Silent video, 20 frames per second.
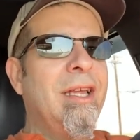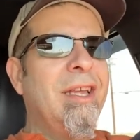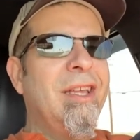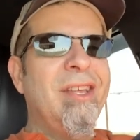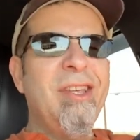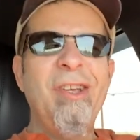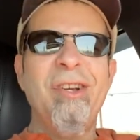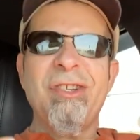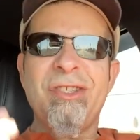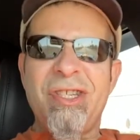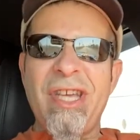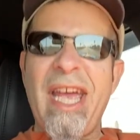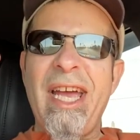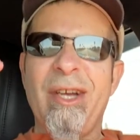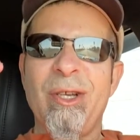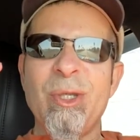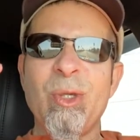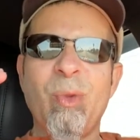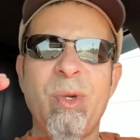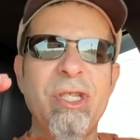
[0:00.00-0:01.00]
your
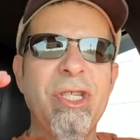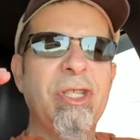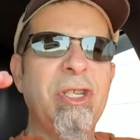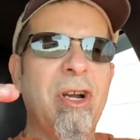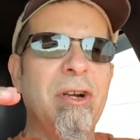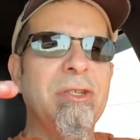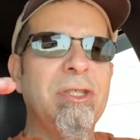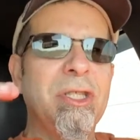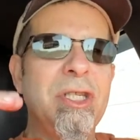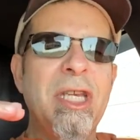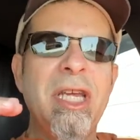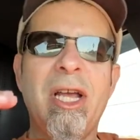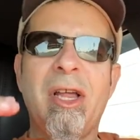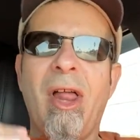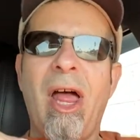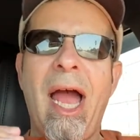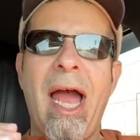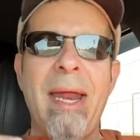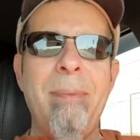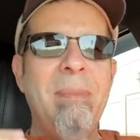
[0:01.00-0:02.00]
sales would start to
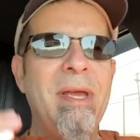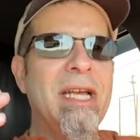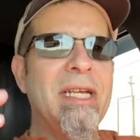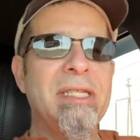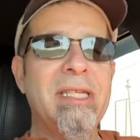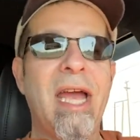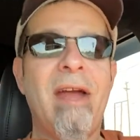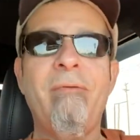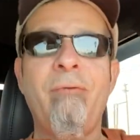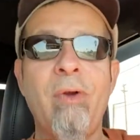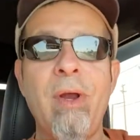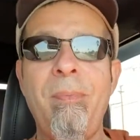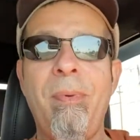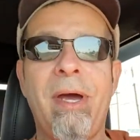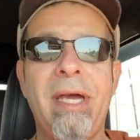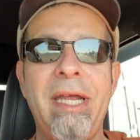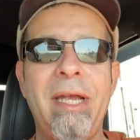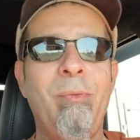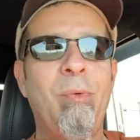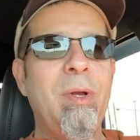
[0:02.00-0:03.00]
decline because
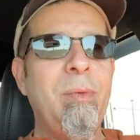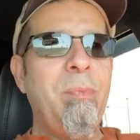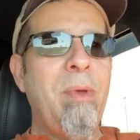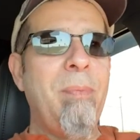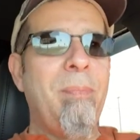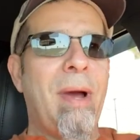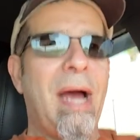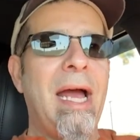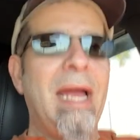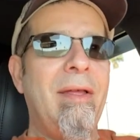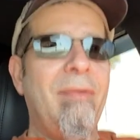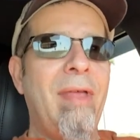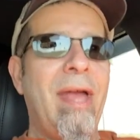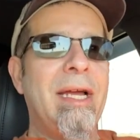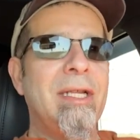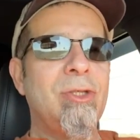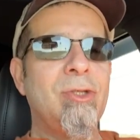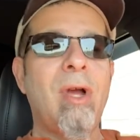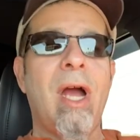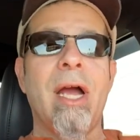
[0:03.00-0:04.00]
everybody would be buying
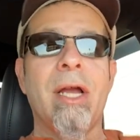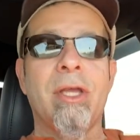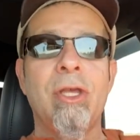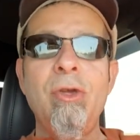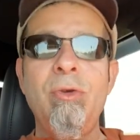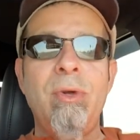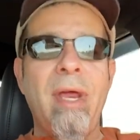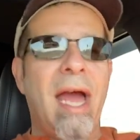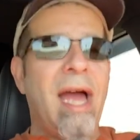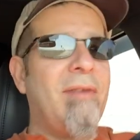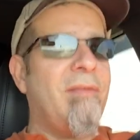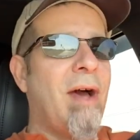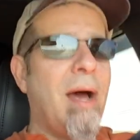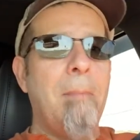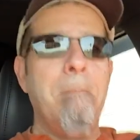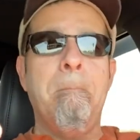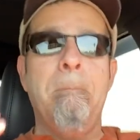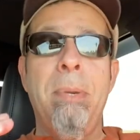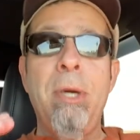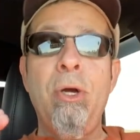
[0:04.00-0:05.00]
that truck. You'd have a
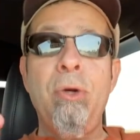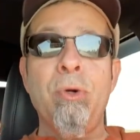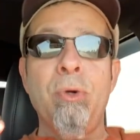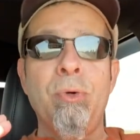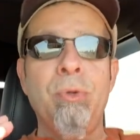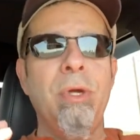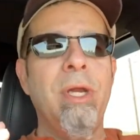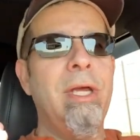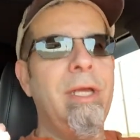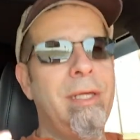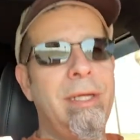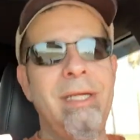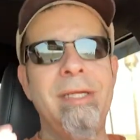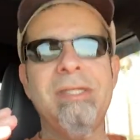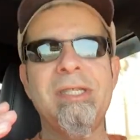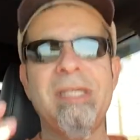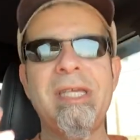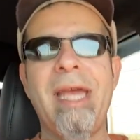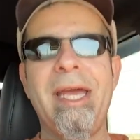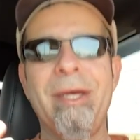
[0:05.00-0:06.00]
boon in
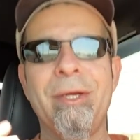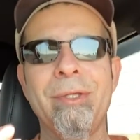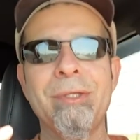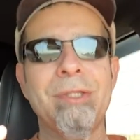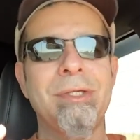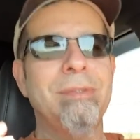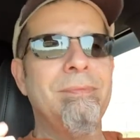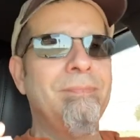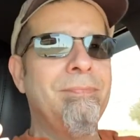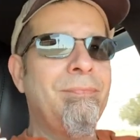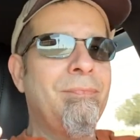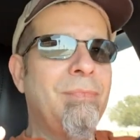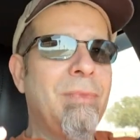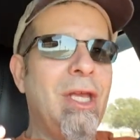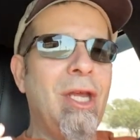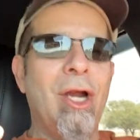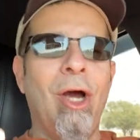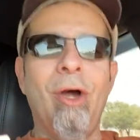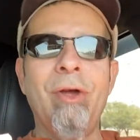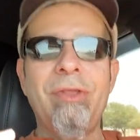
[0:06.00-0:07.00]
sales,
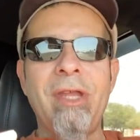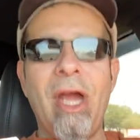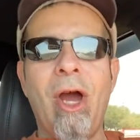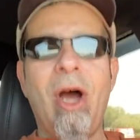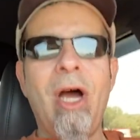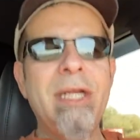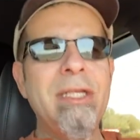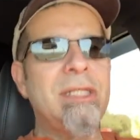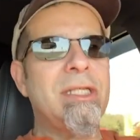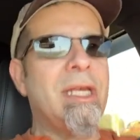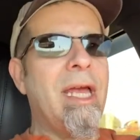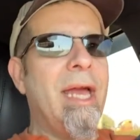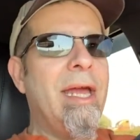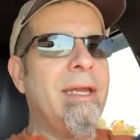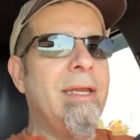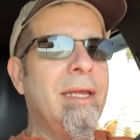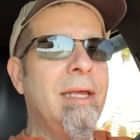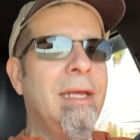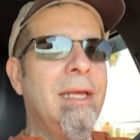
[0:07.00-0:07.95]
you know, at the onset.